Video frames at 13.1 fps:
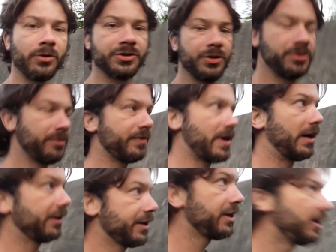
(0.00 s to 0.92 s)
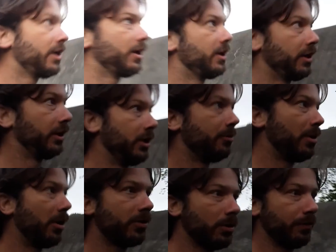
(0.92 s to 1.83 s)
the valley.
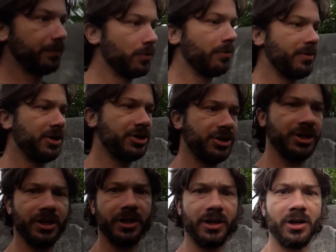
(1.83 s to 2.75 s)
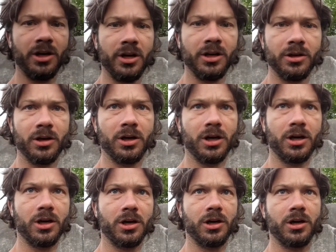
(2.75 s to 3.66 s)
Pocono Formation,
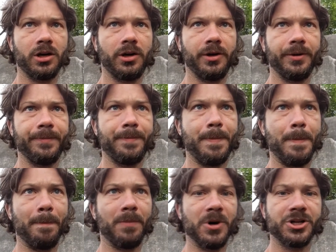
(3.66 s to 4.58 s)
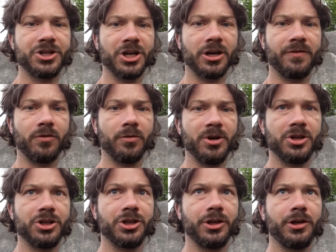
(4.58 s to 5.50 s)
Munchuck
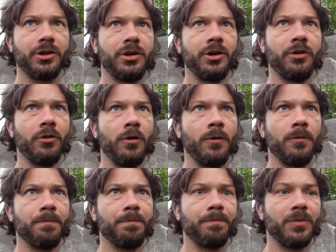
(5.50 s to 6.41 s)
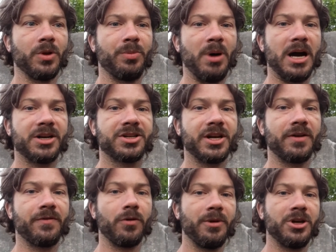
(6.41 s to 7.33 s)
Formation, the Pottstown
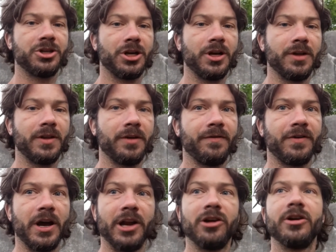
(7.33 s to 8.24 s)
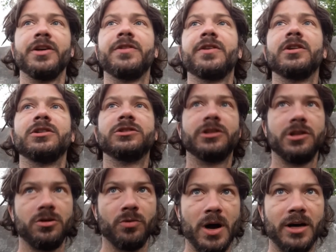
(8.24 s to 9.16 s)
Formation, and then finally the
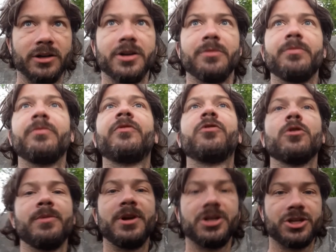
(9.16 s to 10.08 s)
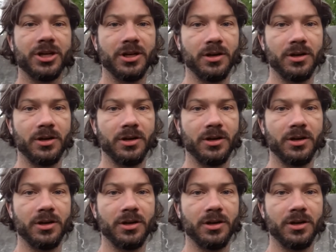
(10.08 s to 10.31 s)
Llewellyn Formation